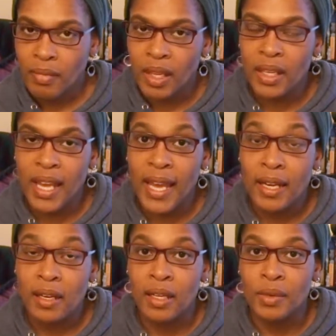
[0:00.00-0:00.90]
In
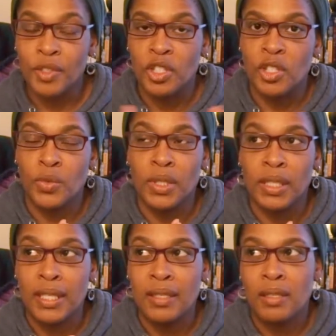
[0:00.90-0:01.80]
Canada, it was just
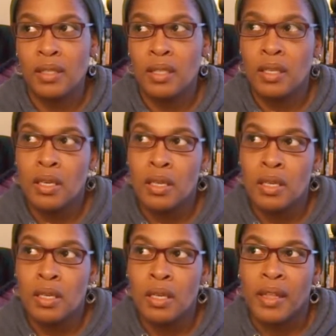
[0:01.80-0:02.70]
released
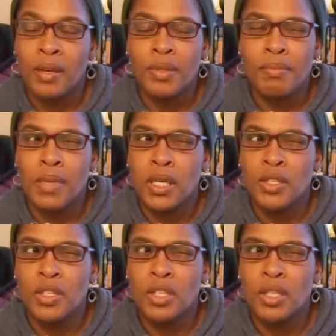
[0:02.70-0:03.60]
in, I think it was
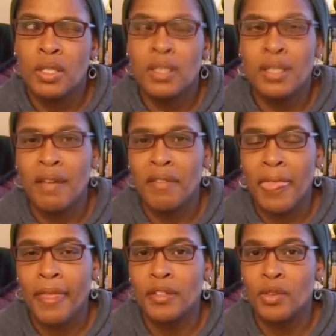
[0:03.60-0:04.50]
March 7th,
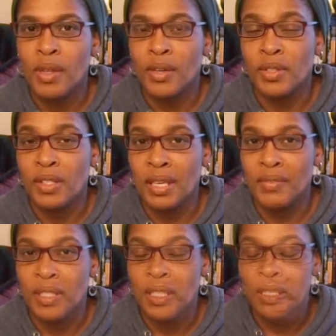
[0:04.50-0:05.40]

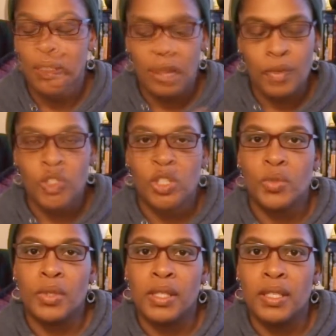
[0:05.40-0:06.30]
2017. It was just
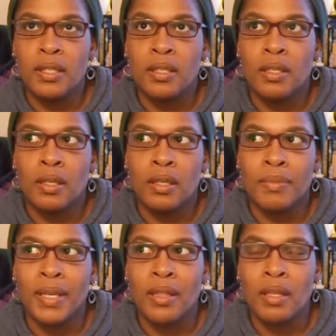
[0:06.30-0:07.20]
released.
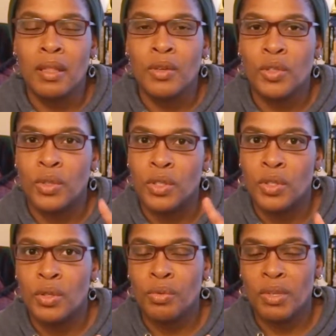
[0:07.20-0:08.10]
I think there's only
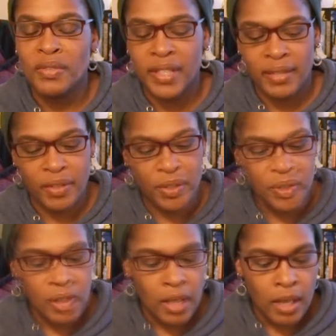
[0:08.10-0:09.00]
3
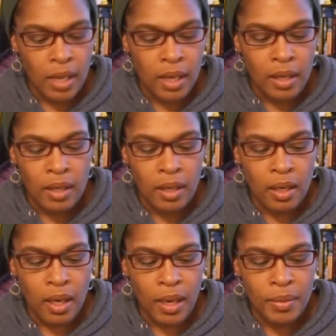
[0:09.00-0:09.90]
flavors, and
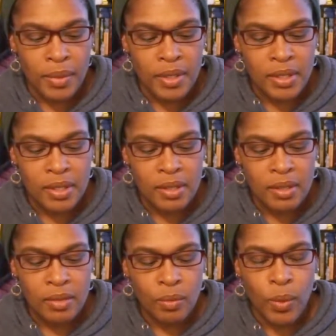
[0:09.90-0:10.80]
I
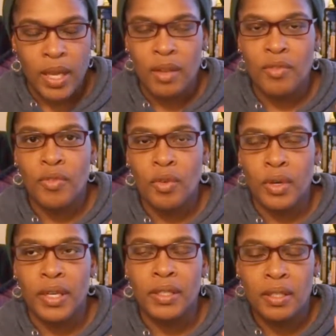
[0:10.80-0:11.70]
was waiting for
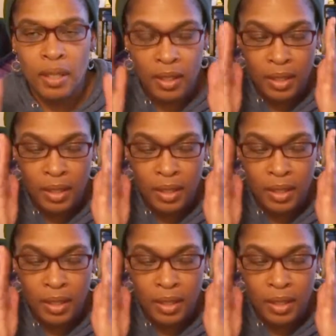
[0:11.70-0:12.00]
it